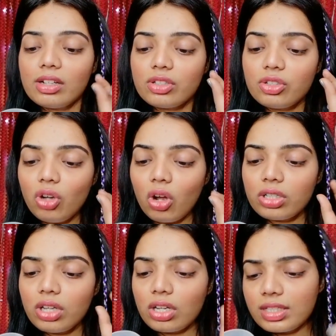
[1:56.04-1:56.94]
dot
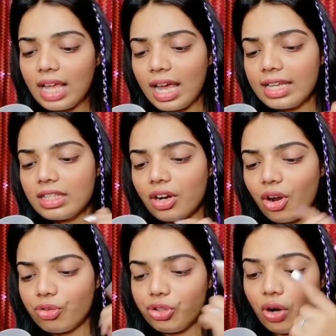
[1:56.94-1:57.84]
size around
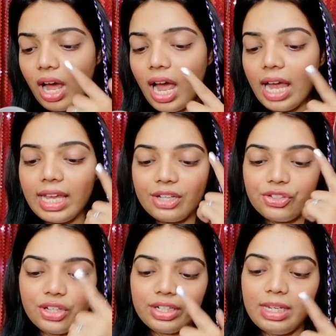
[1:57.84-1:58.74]
your eye and
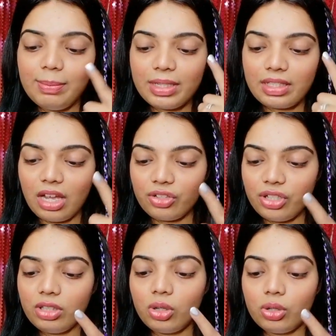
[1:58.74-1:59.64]
gently massage it.
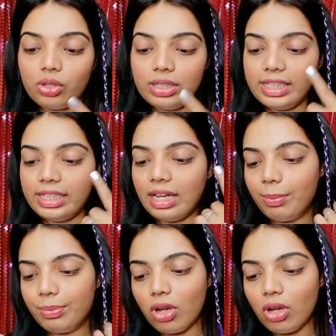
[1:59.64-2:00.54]
Thoroughly
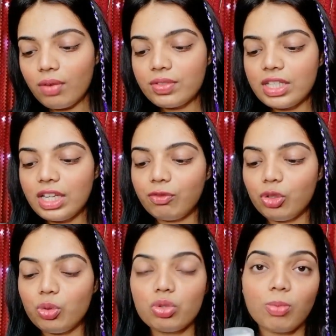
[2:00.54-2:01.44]
absorbed, safe to
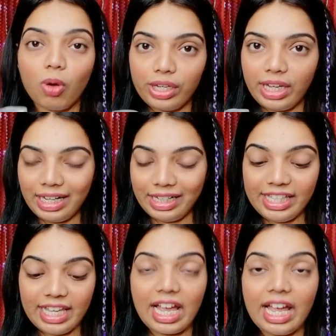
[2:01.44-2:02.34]
use morning and night.
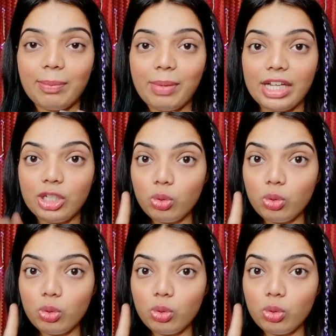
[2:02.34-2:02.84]
Yes, I applied it 2